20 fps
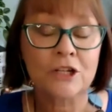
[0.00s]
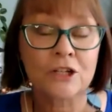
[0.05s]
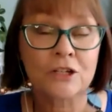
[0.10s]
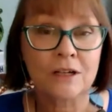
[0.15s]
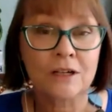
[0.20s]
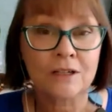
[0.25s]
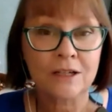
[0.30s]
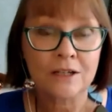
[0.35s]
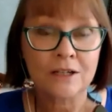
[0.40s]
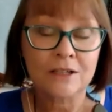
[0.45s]
And
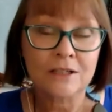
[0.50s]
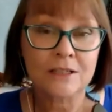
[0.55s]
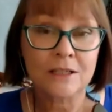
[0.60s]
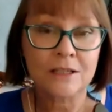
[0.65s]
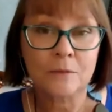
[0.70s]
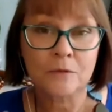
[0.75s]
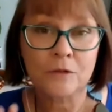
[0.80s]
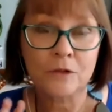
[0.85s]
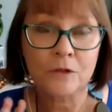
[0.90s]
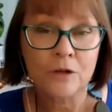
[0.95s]
I know that
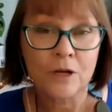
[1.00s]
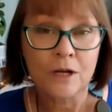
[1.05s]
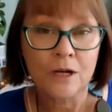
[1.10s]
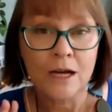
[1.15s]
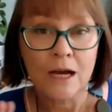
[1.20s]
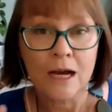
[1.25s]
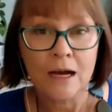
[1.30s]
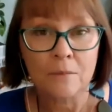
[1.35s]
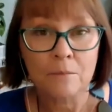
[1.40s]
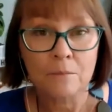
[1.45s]
some of you
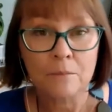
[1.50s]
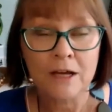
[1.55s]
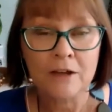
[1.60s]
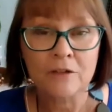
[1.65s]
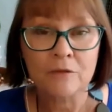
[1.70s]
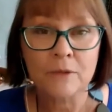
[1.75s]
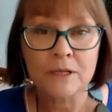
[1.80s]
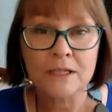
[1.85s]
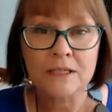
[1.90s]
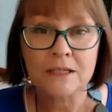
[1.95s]
may
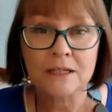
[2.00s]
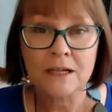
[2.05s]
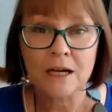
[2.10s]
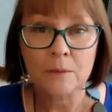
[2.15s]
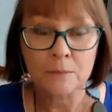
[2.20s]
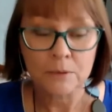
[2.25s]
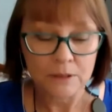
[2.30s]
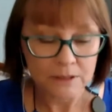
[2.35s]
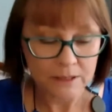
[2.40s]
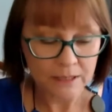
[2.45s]
have missed a
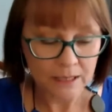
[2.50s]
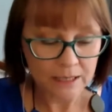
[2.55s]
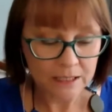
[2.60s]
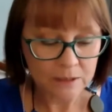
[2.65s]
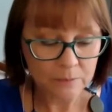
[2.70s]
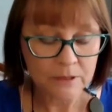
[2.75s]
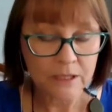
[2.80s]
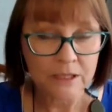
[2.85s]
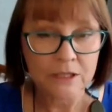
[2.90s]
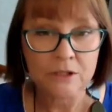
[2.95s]
couple of
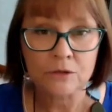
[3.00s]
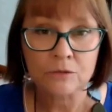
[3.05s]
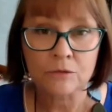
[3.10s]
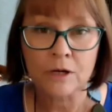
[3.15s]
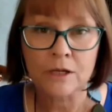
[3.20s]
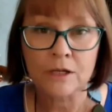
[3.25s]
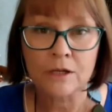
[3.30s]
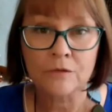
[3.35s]
days, but that's all right.